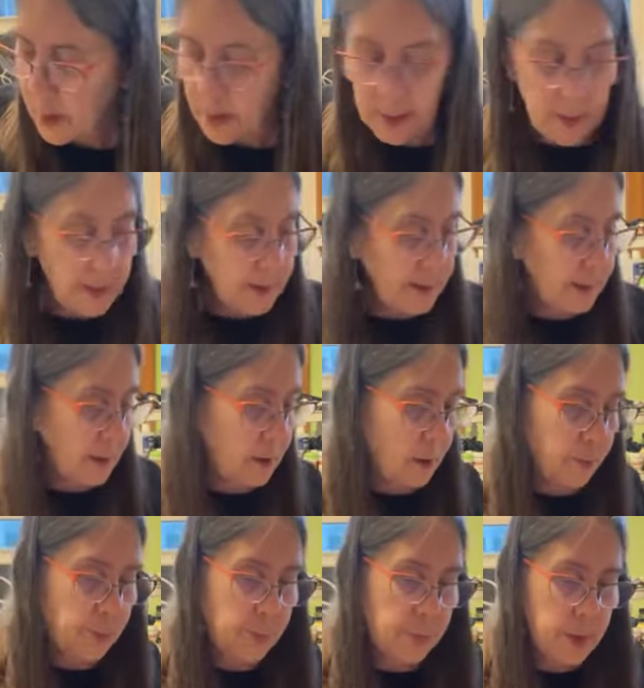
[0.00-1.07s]
All right, let's
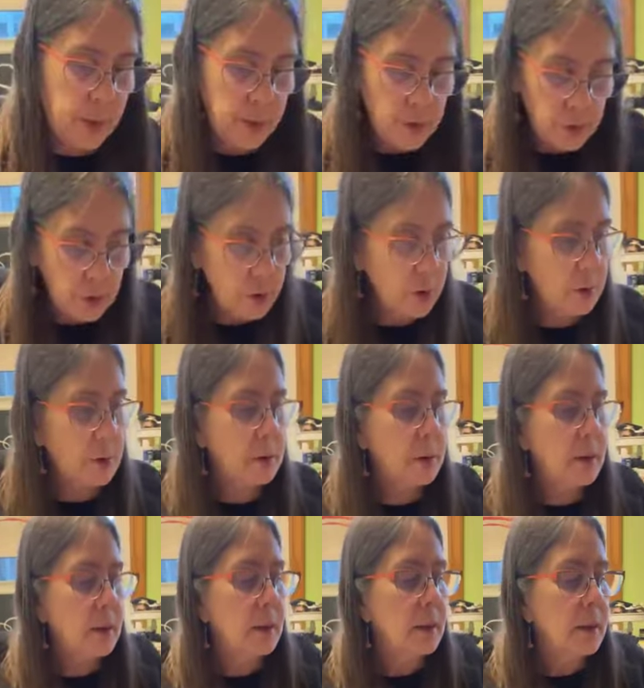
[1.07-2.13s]
get our brush.
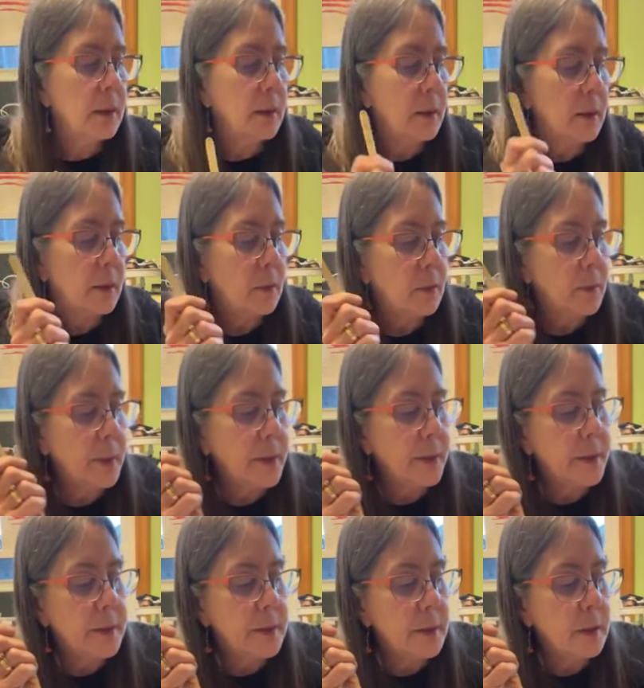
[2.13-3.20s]

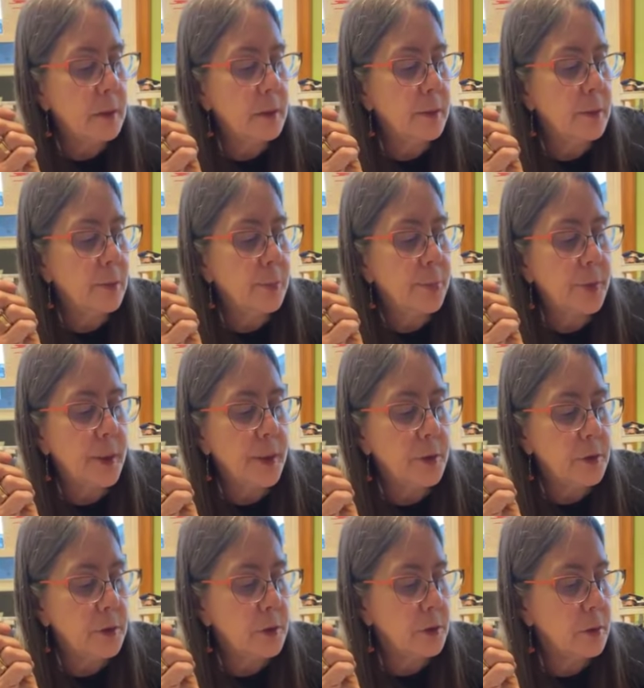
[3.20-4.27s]
Where is our little
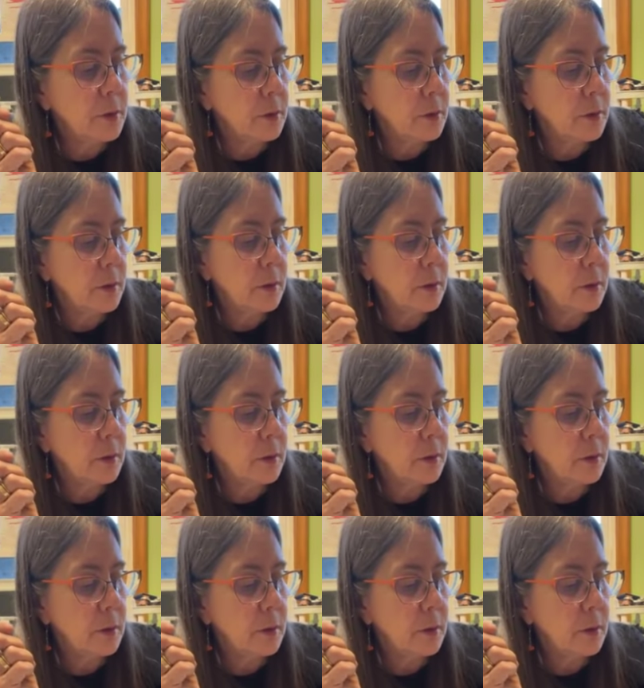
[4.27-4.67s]
brush?